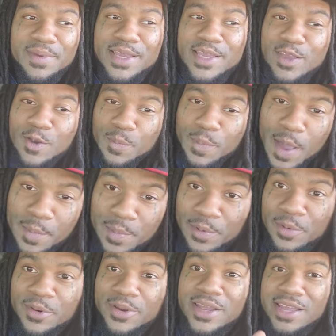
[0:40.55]
me your
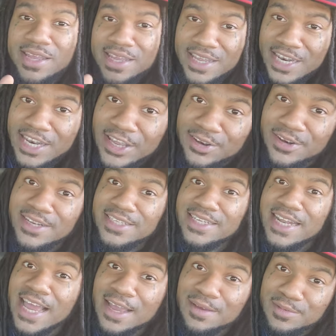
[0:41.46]
paperwork, it cleared his
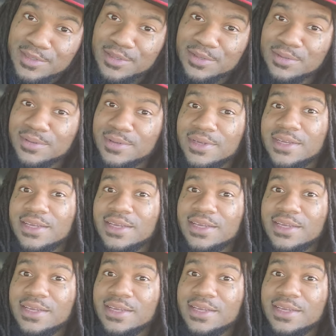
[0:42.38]
name too?